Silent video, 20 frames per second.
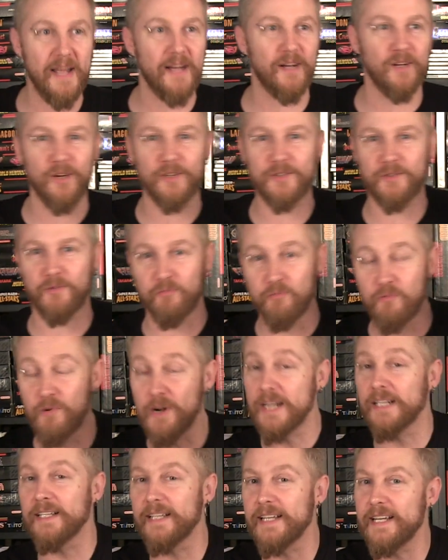It looked
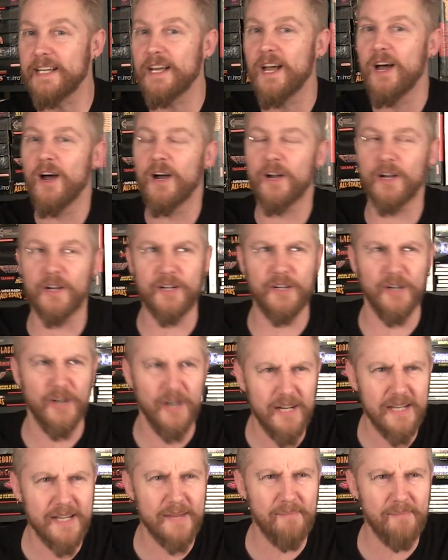really good.